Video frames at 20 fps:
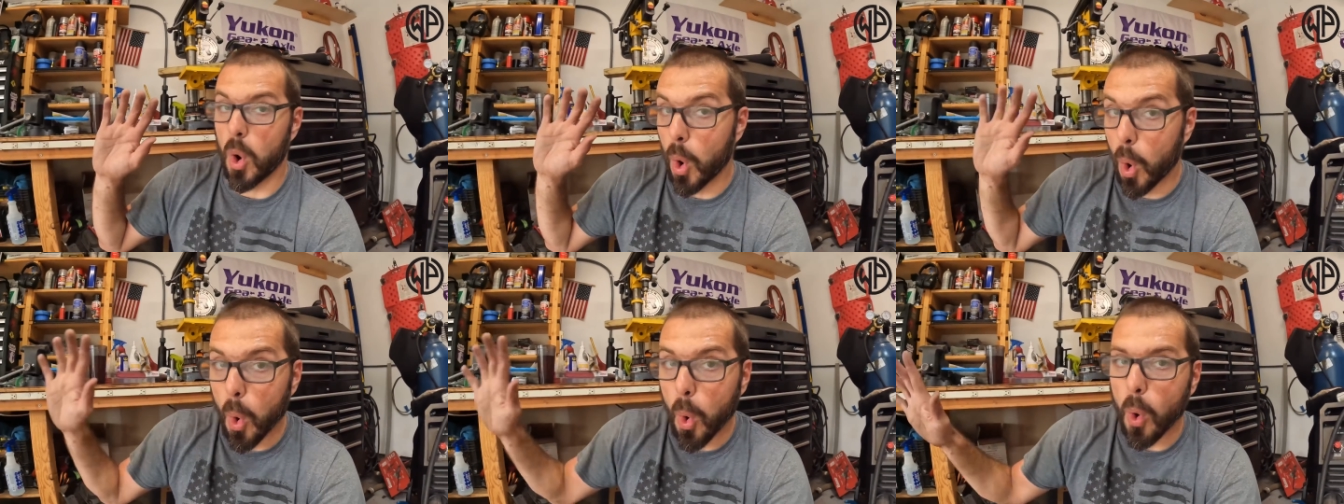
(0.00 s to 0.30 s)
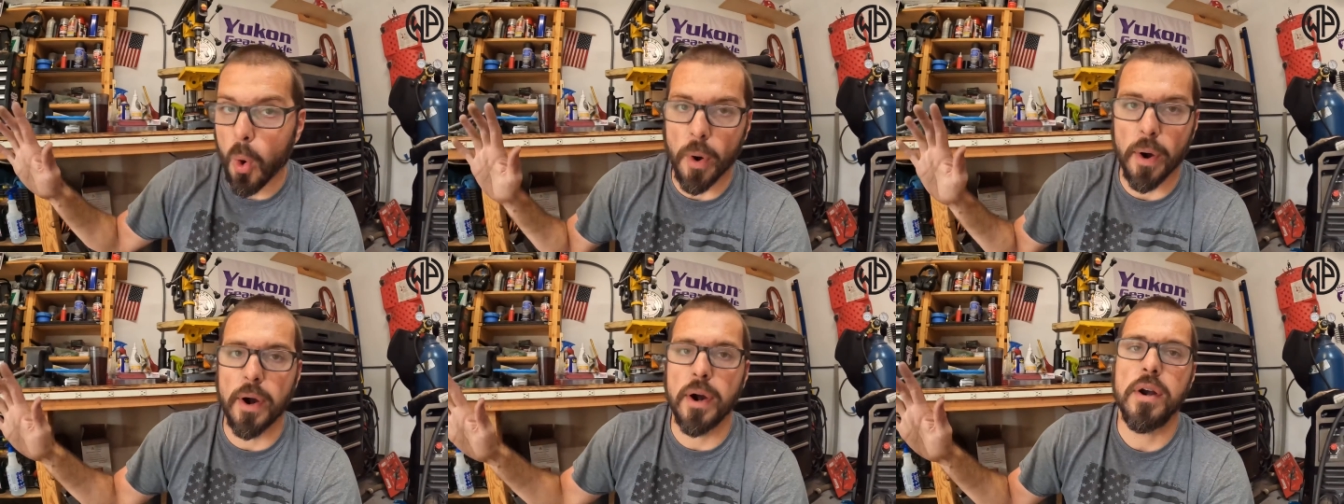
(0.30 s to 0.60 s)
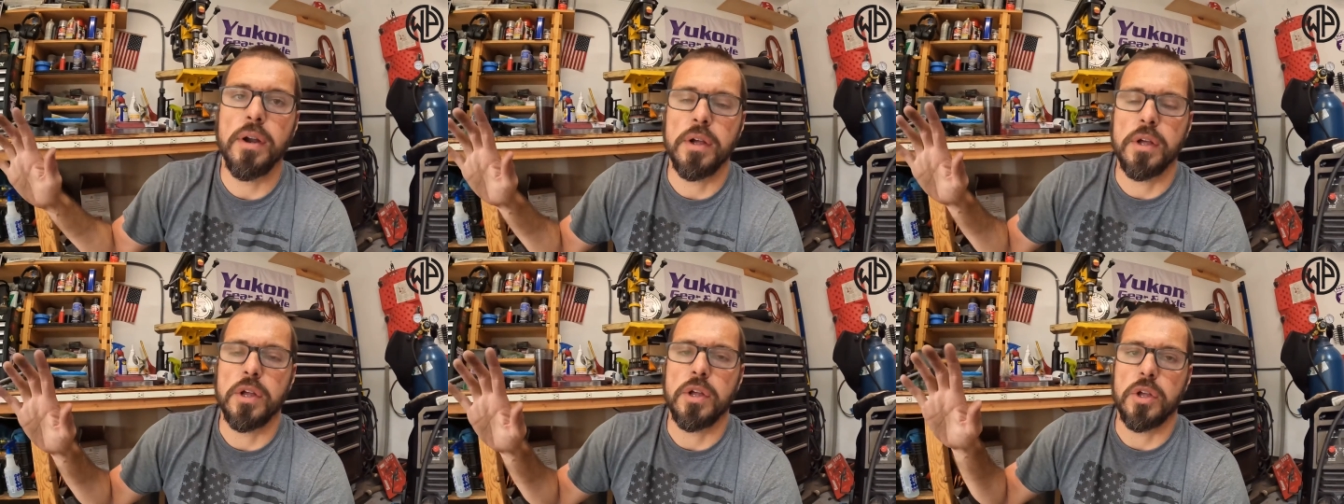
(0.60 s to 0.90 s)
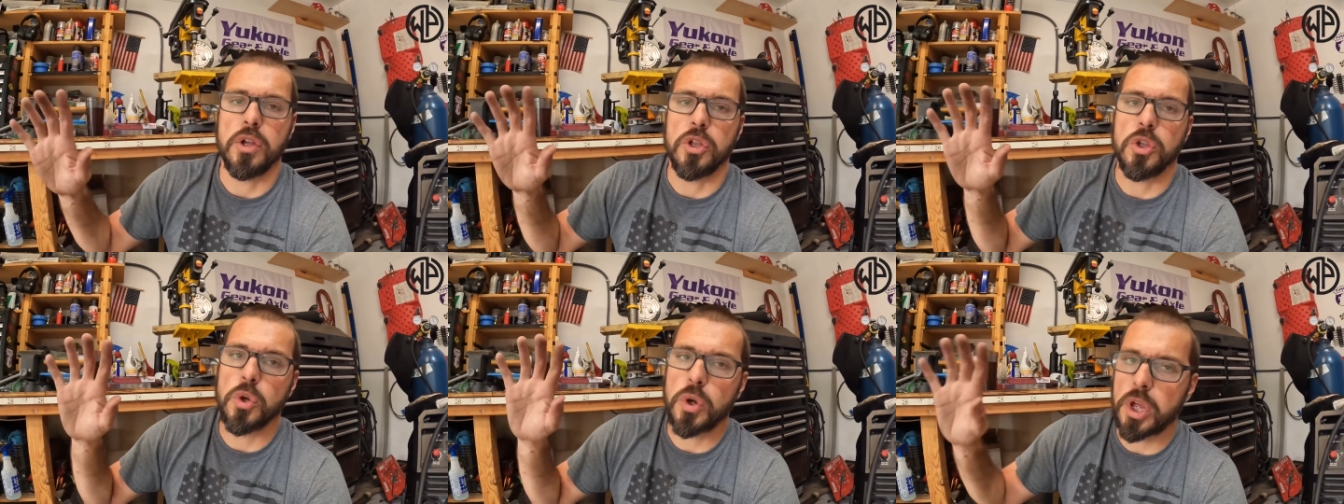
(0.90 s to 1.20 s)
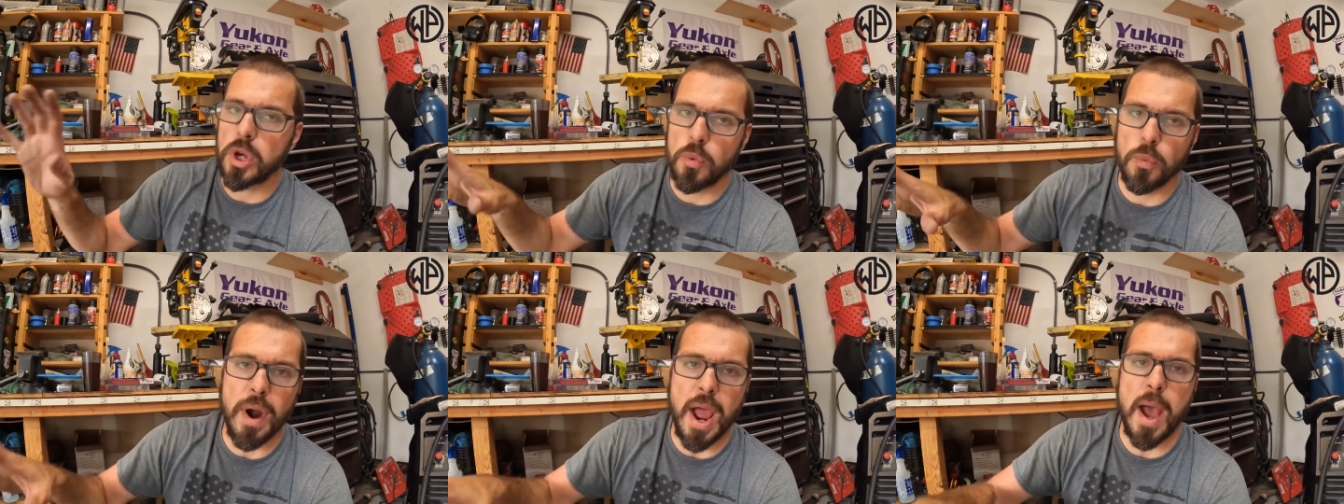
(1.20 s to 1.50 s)
Or you
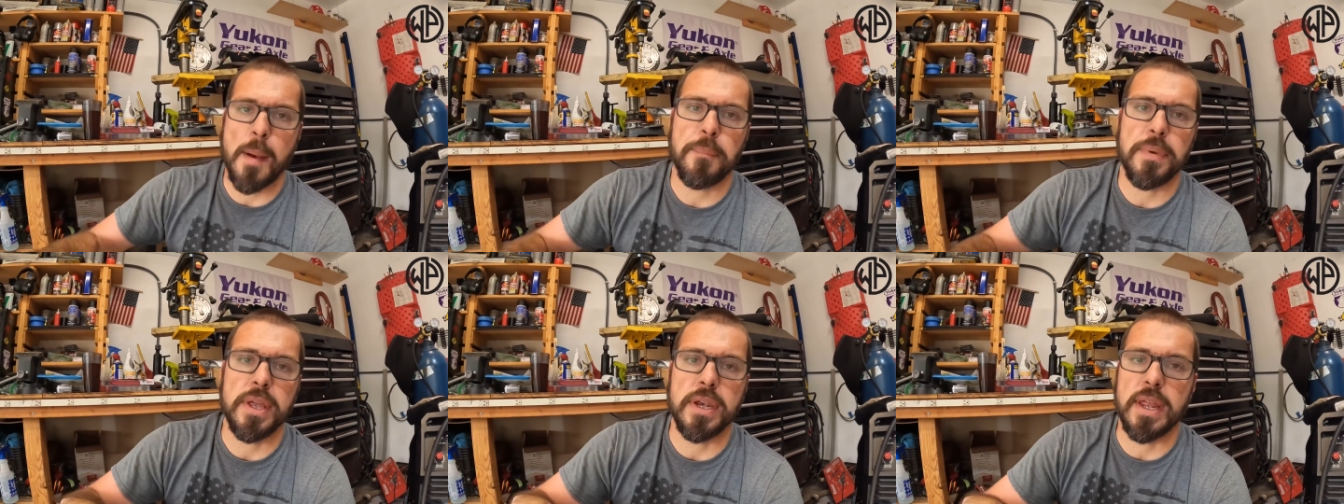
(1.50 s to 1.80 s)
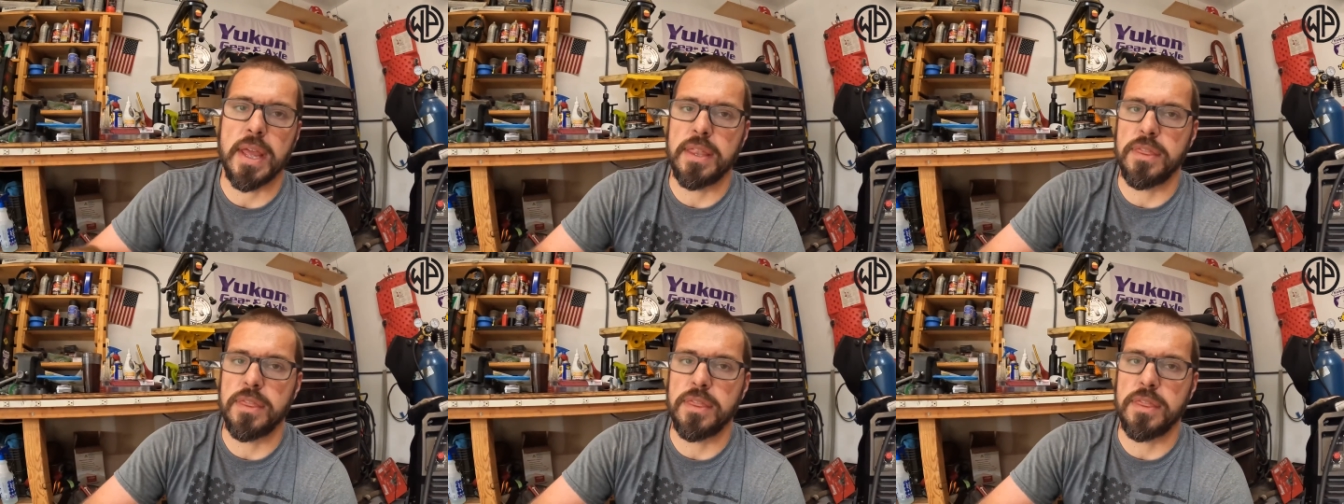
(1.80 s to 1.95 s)
can wrap it